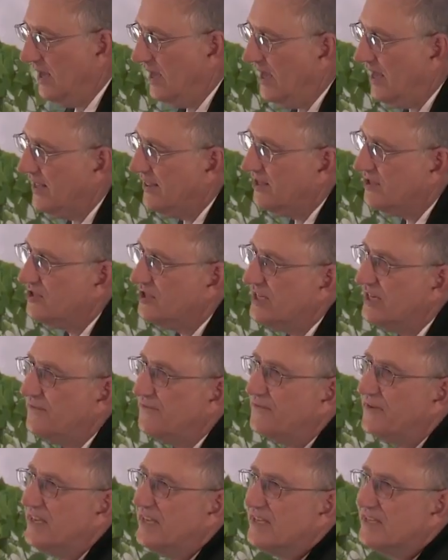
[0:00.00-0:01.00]
And the
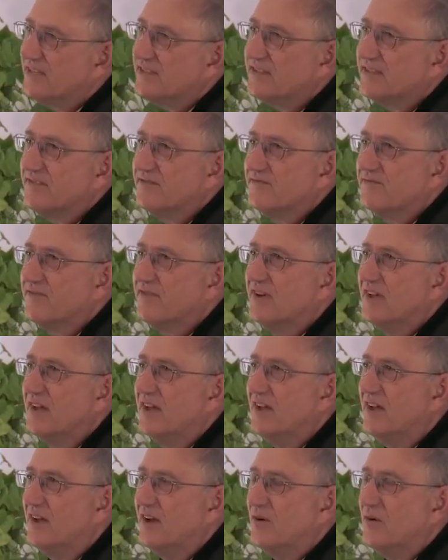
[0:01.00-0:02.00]
chief is
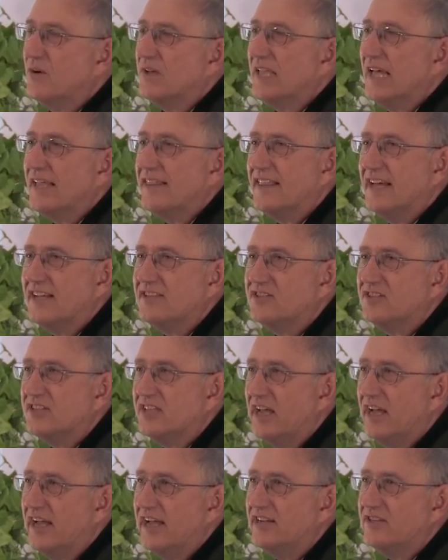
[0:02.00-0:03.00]
or at that
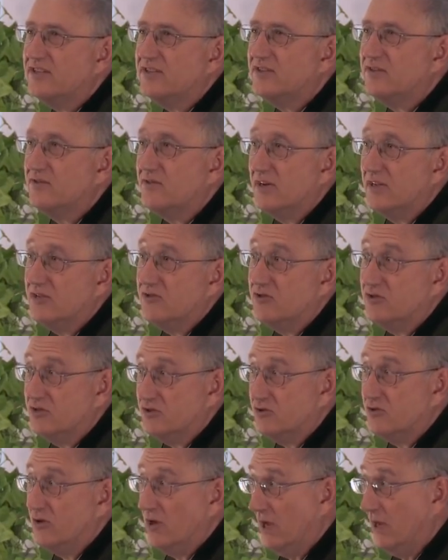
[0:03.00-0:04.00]
stage, and
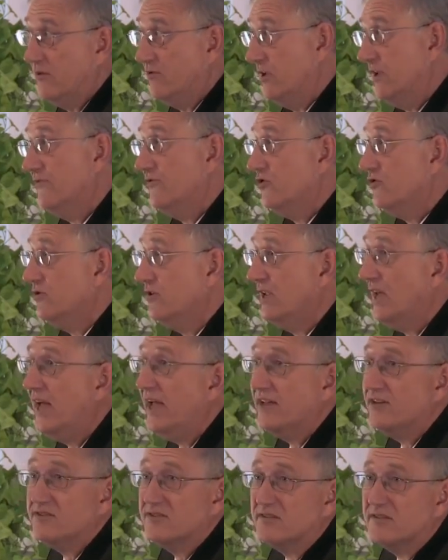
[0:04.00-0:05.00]
even
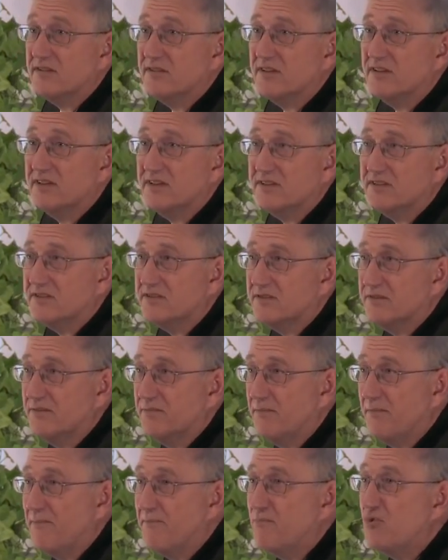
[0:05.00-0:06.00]
today still, is
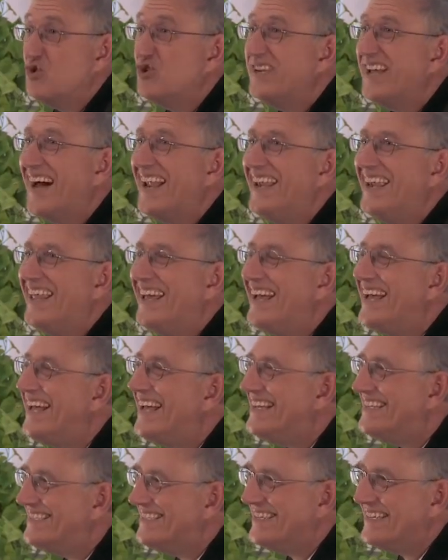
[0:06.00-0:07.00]

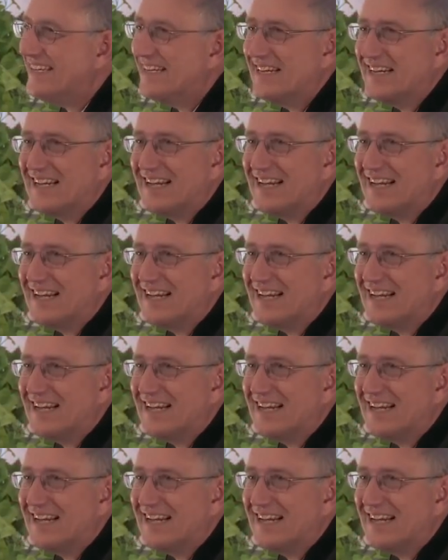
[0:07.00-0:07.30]
Buthelezi,